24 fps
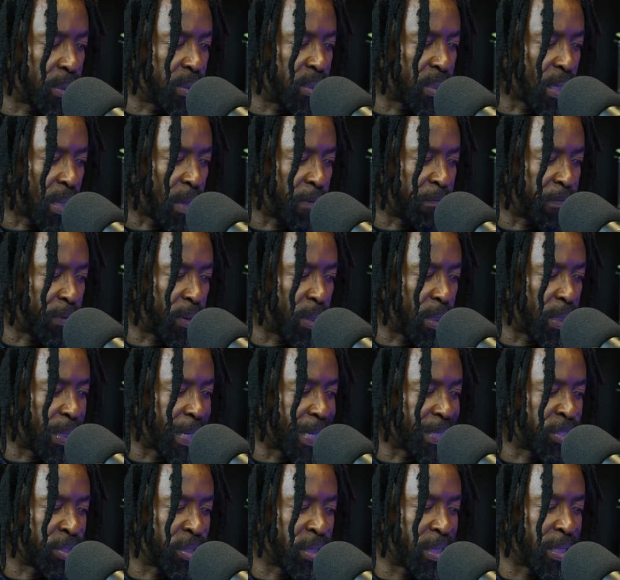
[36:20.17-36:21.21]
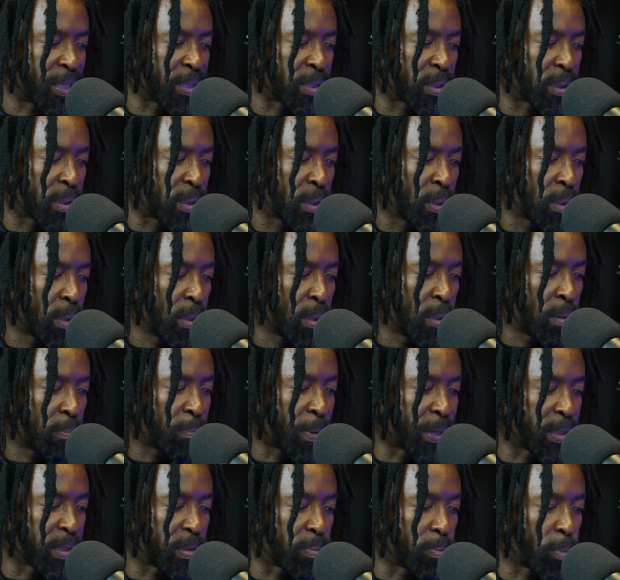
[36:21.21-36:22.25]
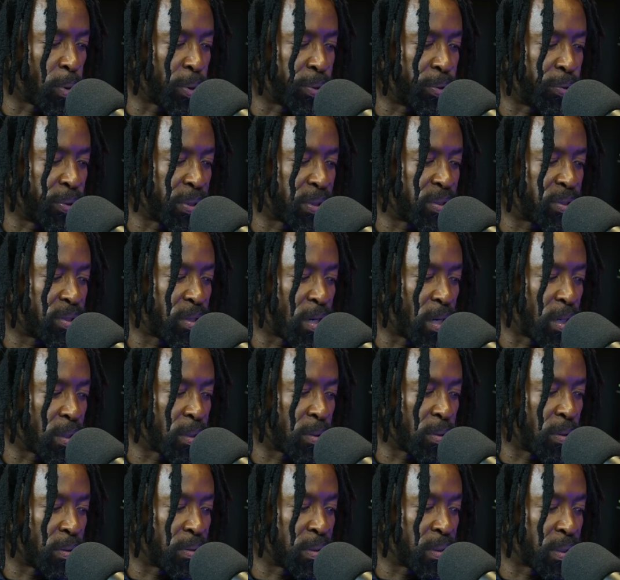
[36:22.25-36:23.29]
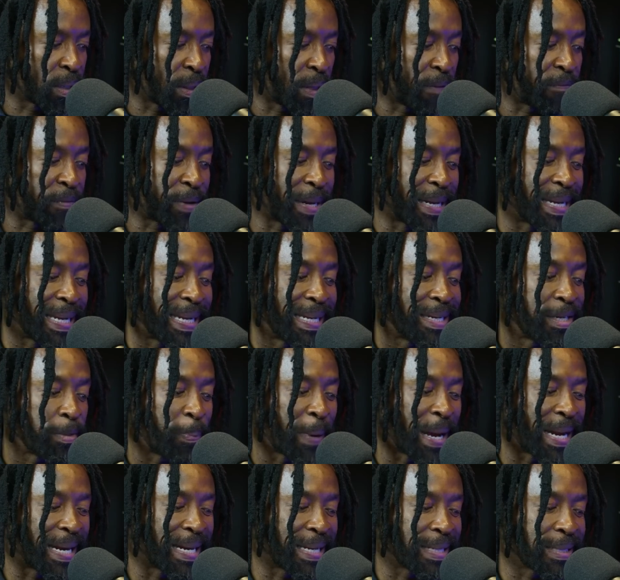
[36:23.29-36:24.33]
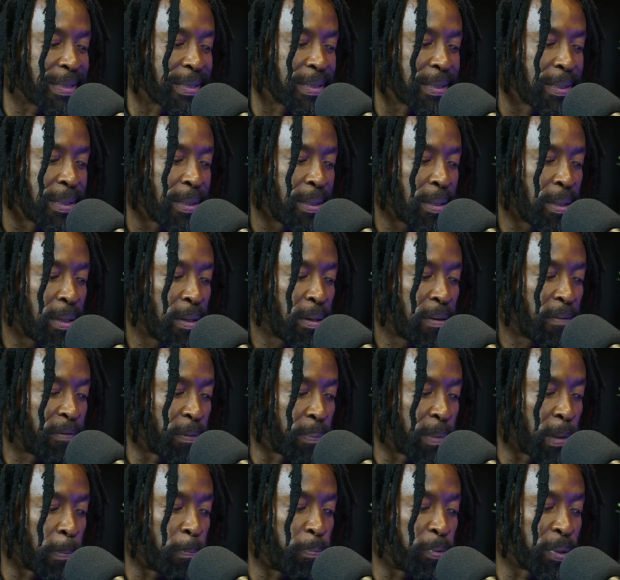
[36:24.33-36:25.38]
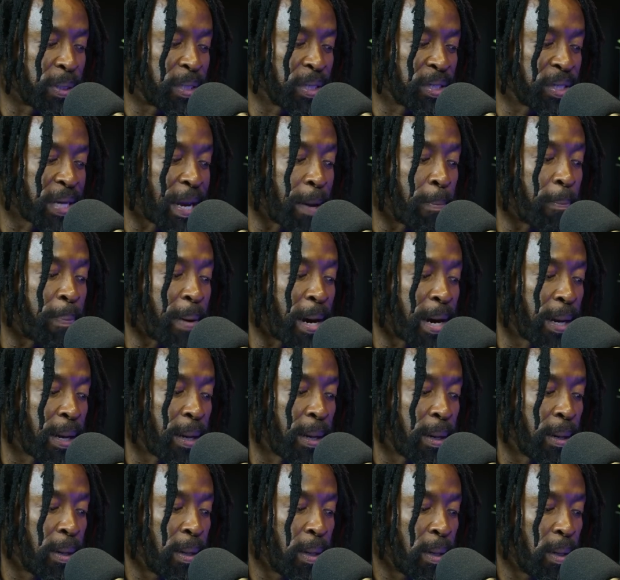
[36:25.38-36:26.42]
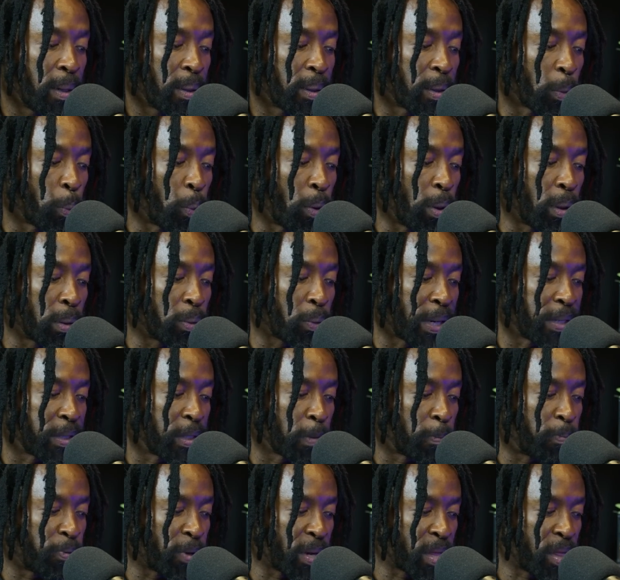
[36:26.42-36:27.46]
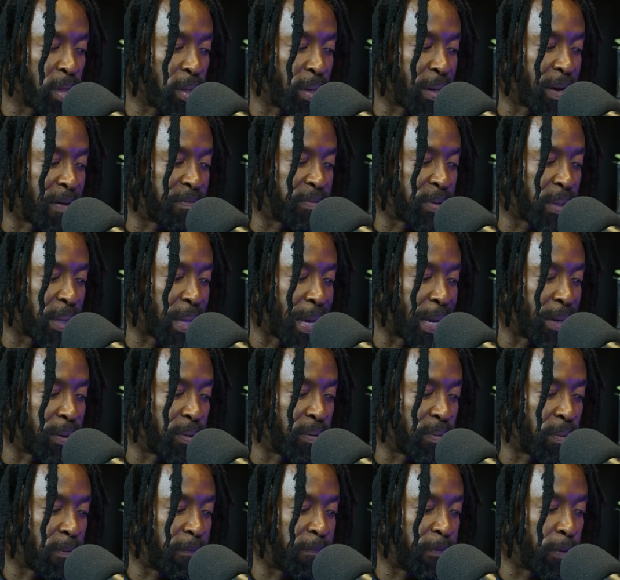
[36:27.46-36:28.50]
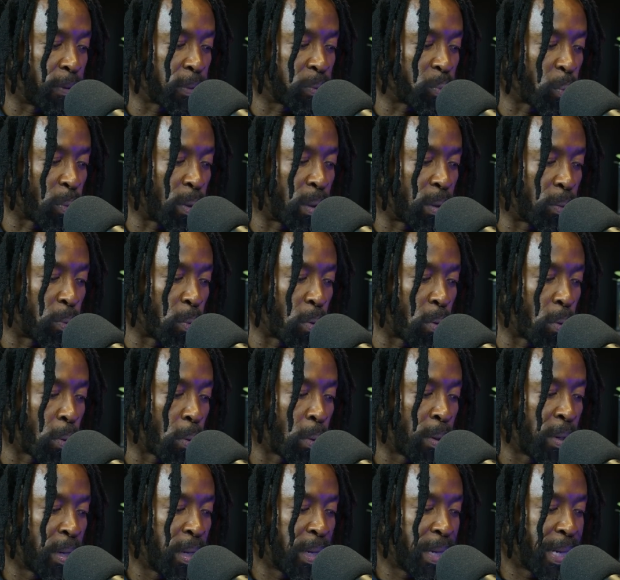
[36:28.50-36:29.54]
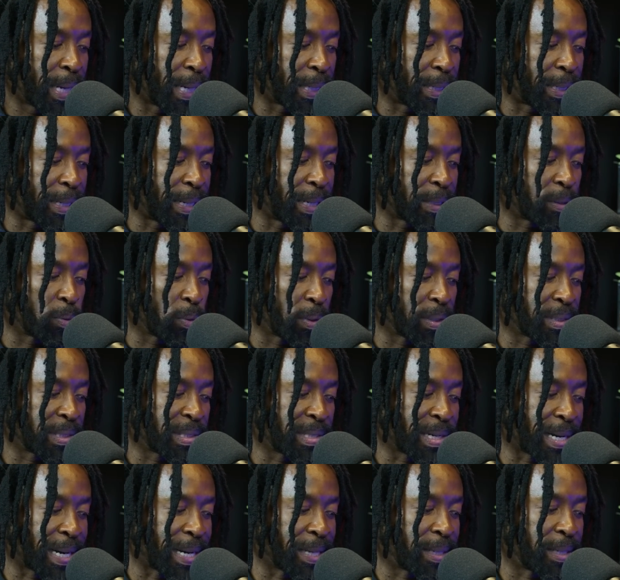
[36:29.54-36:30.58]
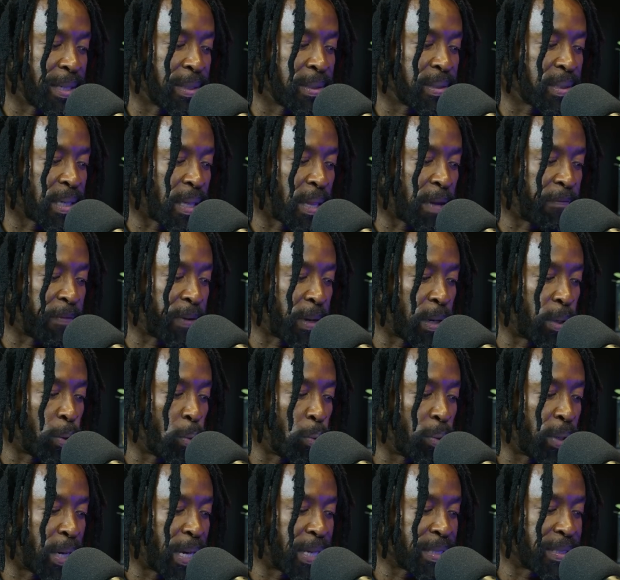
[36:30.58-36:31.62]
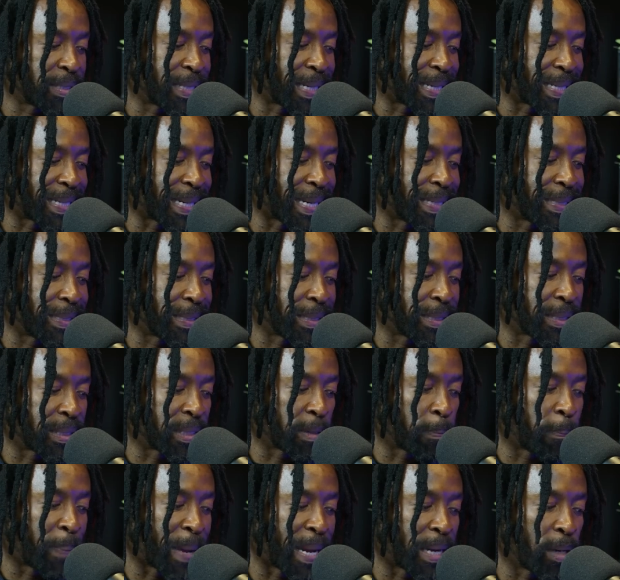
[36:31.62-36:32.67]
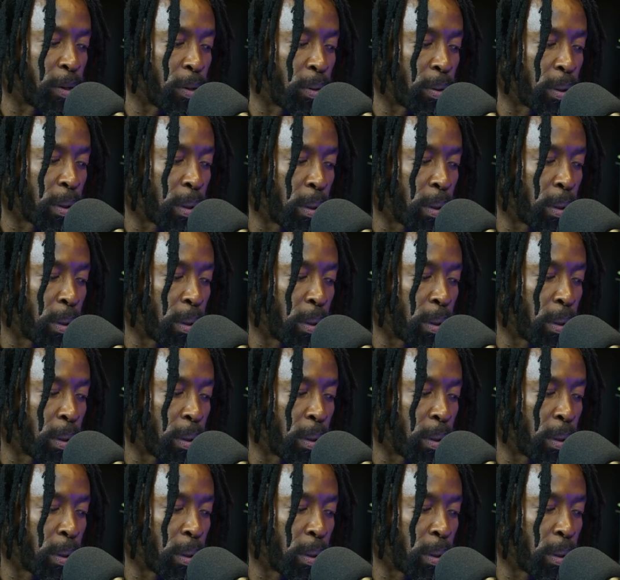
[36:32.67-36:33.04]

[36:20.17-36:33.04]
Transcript: South African nationalists by his moderate stance on South African independence from the British Empire. The worldwide depression after the end of the First World War had led to a strike in South Africa known as the Rand Rebellion,